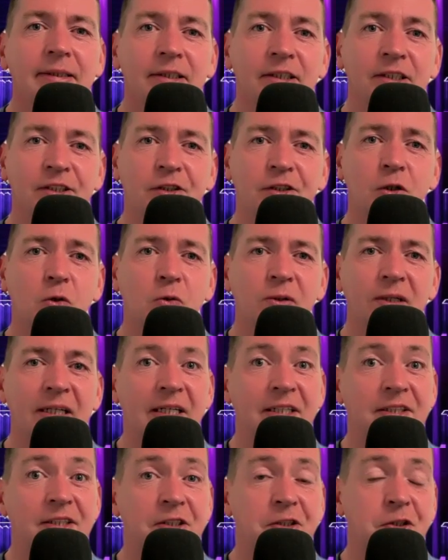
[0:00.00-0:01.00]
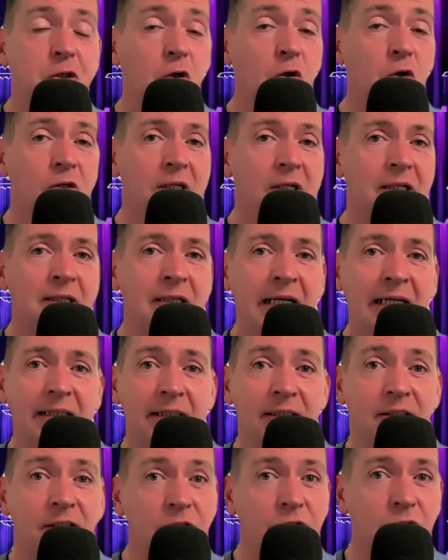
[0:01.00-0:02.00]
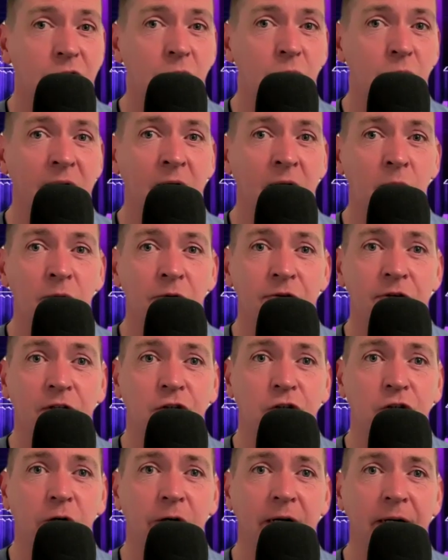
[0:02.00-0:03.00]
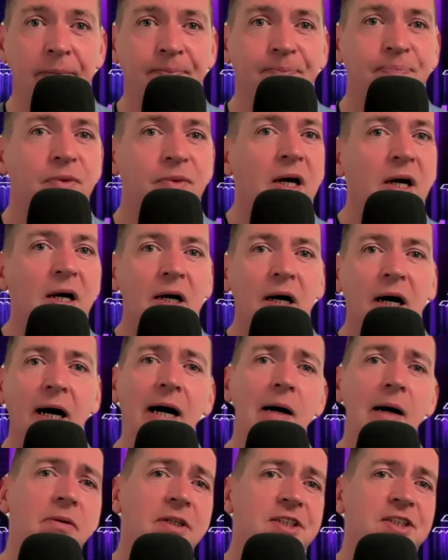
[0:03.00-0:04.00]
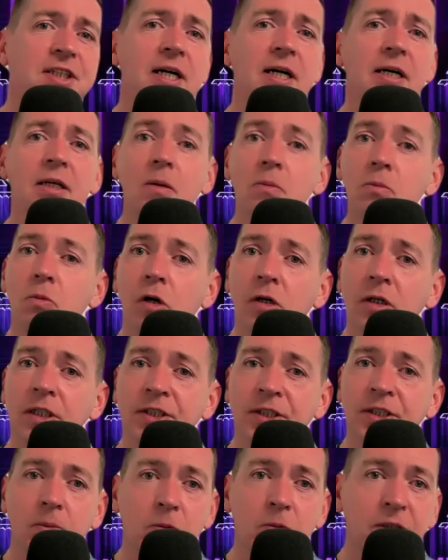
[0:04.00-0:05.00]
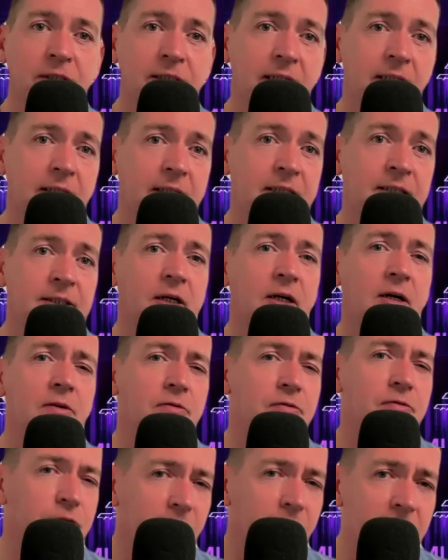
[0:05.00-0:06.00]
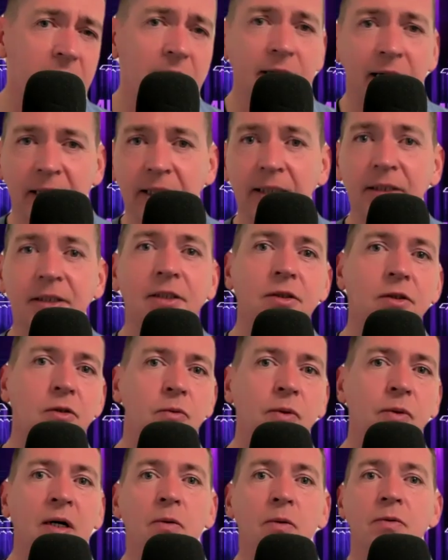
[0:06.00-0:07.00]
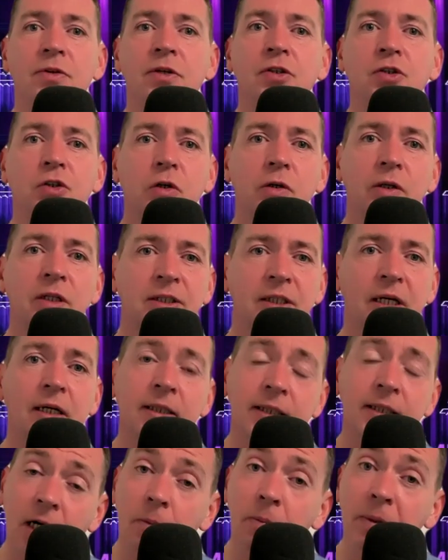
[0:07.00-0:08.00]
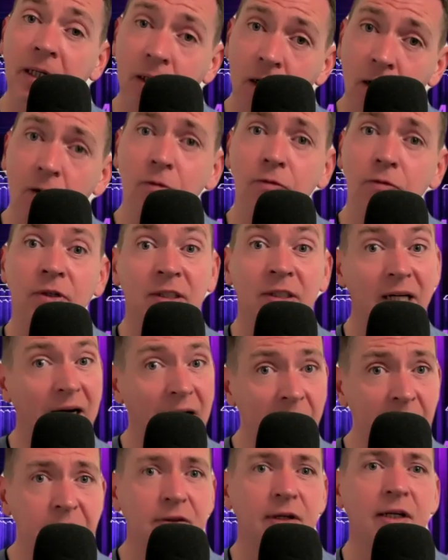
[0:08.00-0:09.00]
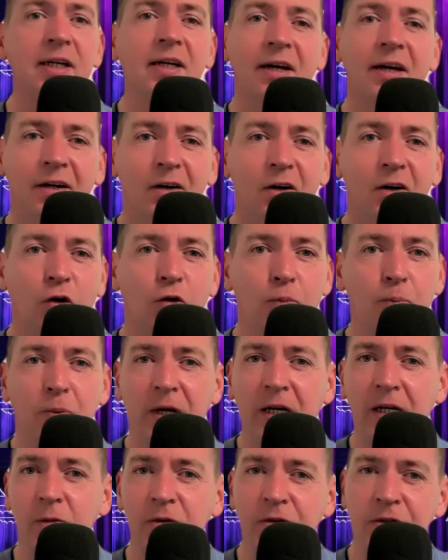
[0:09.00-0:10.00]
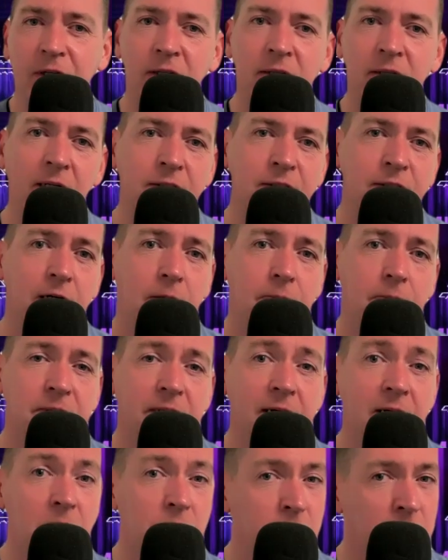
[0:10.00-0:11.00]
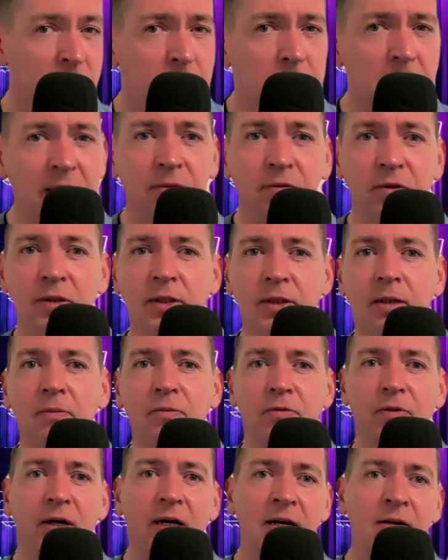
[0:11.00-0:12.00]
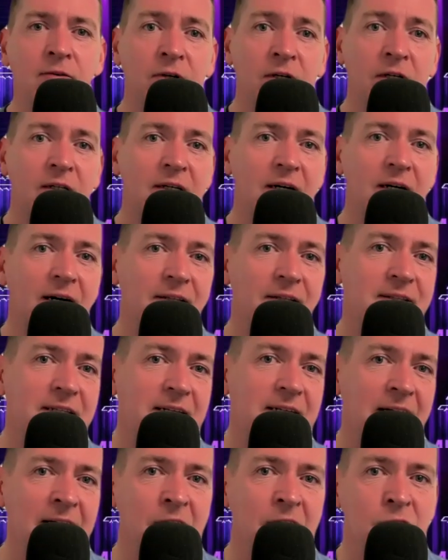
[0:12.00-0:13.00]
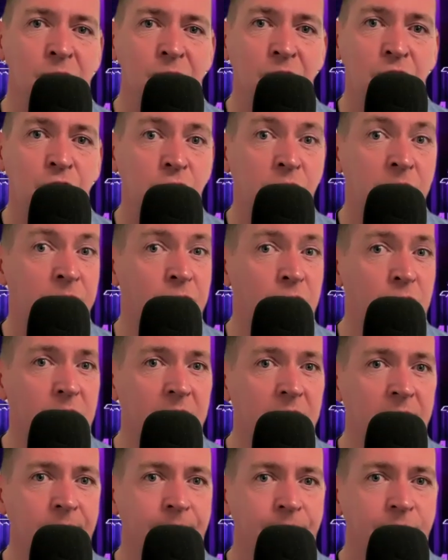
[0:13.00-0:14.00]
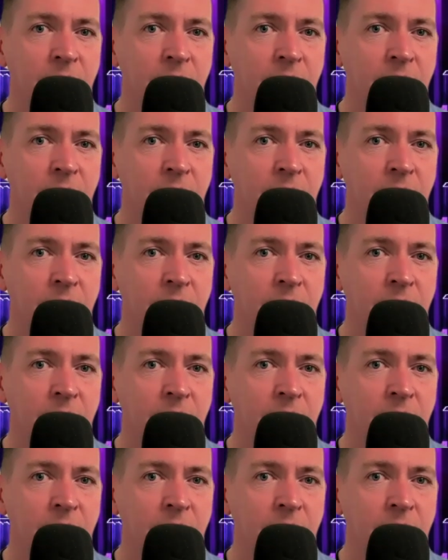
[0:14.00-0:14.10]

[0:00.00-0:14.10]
So, is the song likely to do well with the jury? I would say that Marcus and Martinus are very likely to do well with the juries and can be confident, I think, of being within that top 10, maybe even top 5 at the end of the jury voting.